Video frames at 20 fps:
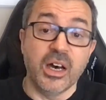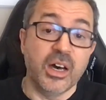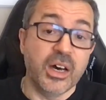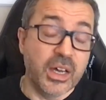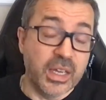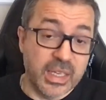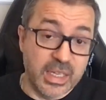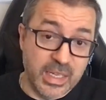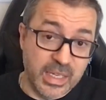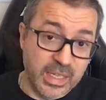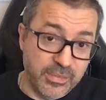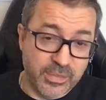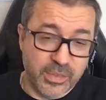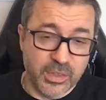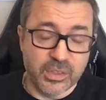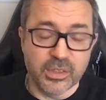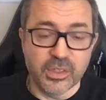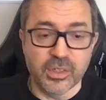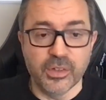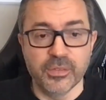higher
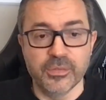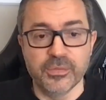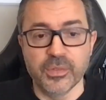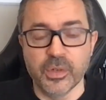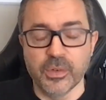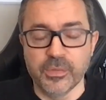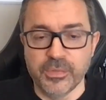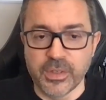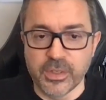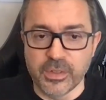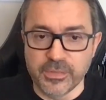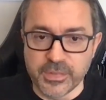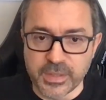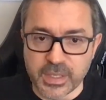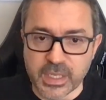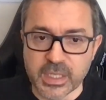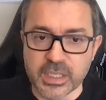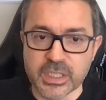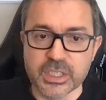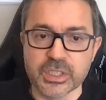level of
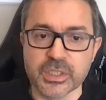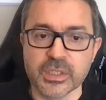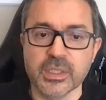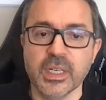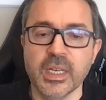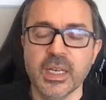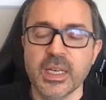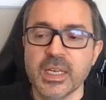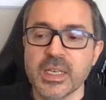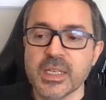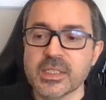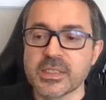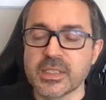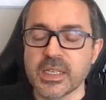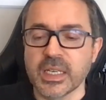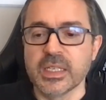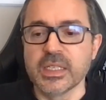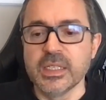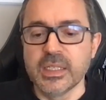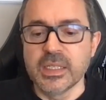verification.
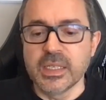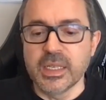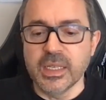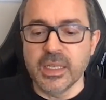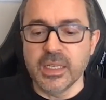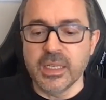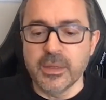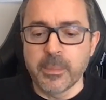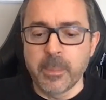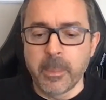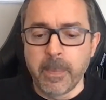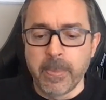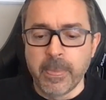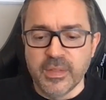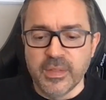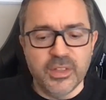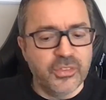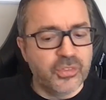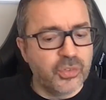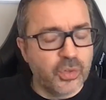Secondly,
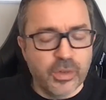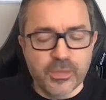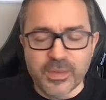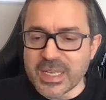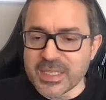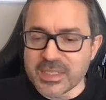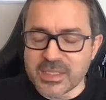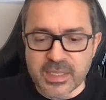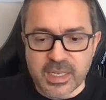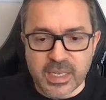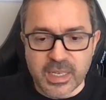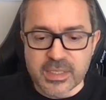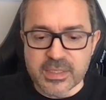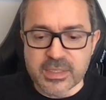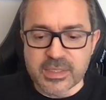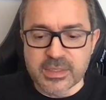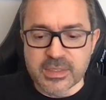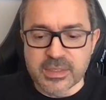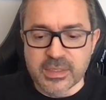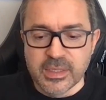these sort of
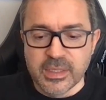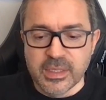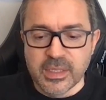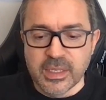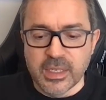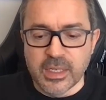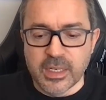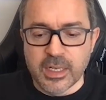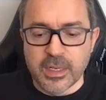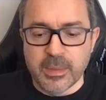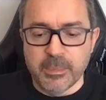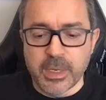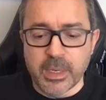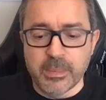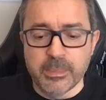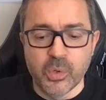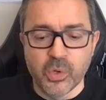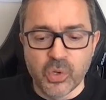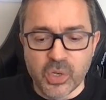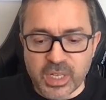assets
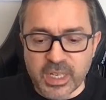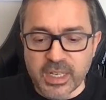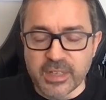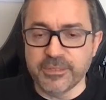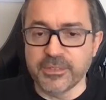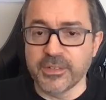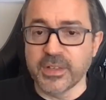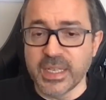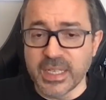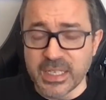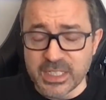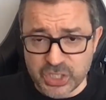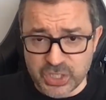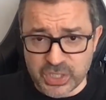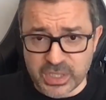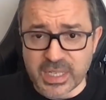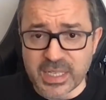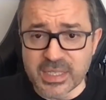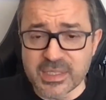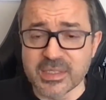are more like
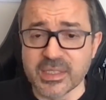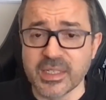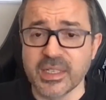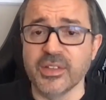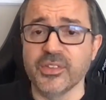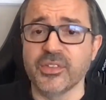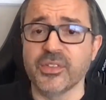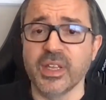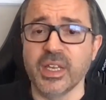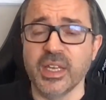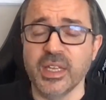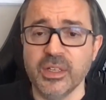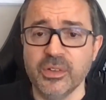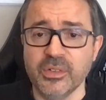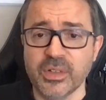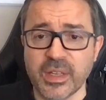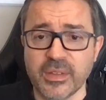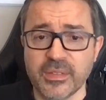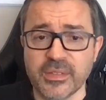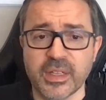financial assets.
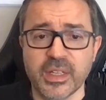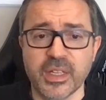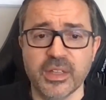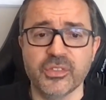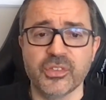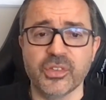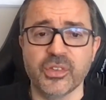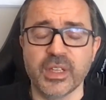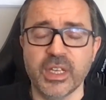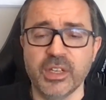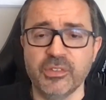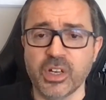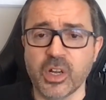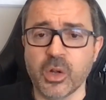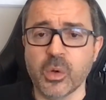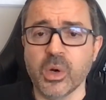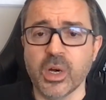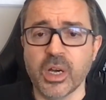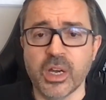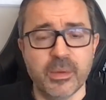And so they
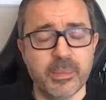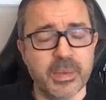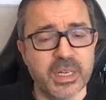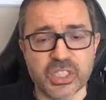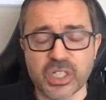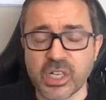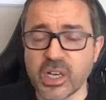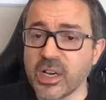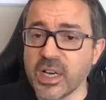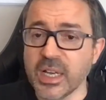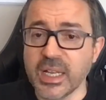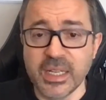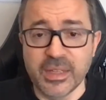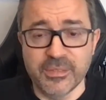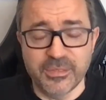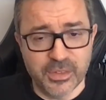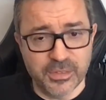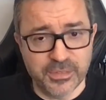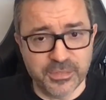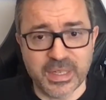require a much higher
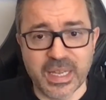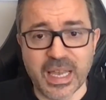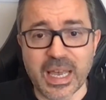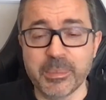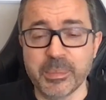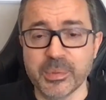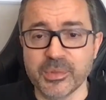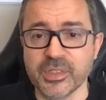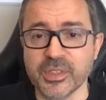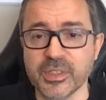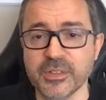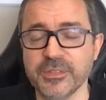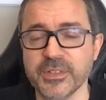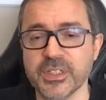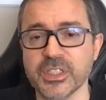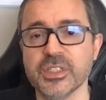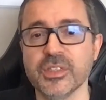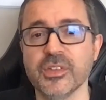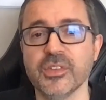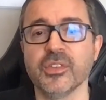level of capital
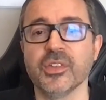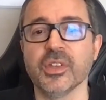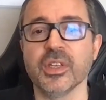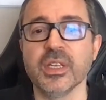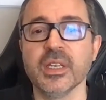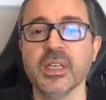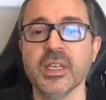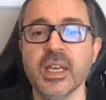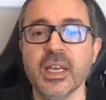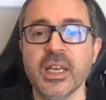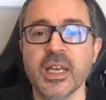efficiency.